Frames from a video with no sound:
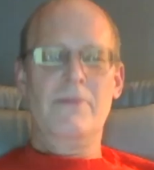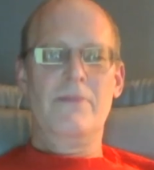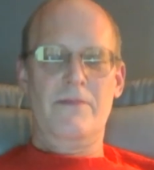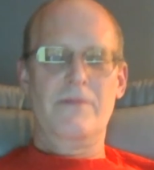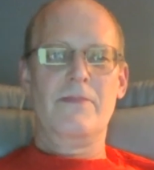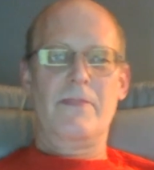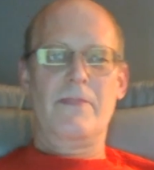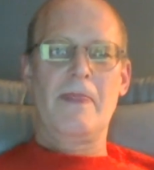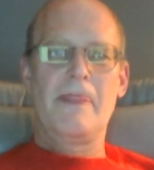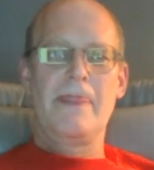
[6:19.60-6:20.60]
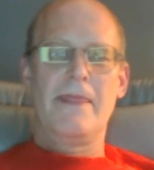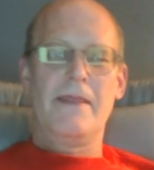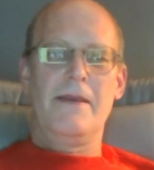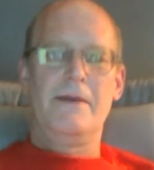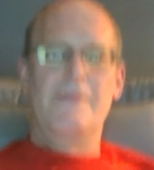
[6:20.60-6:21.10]
that we were able
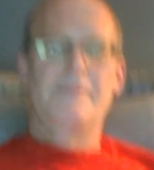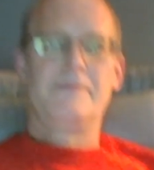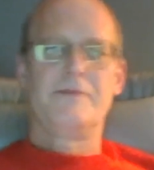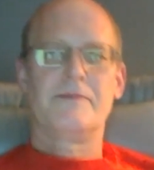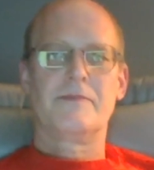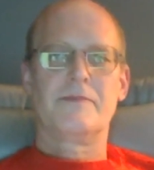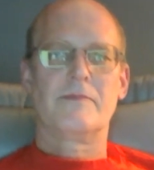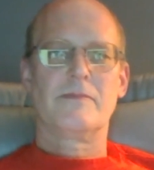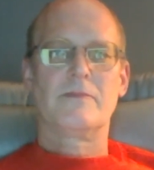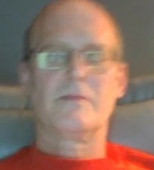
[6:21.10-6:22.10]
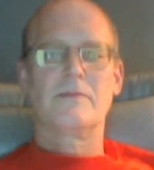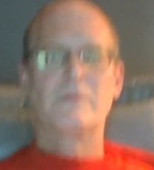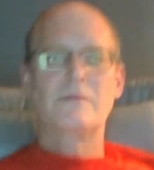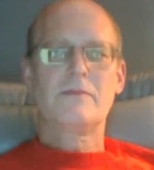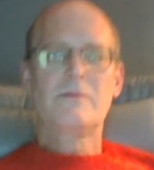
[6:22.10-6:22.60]
to find at a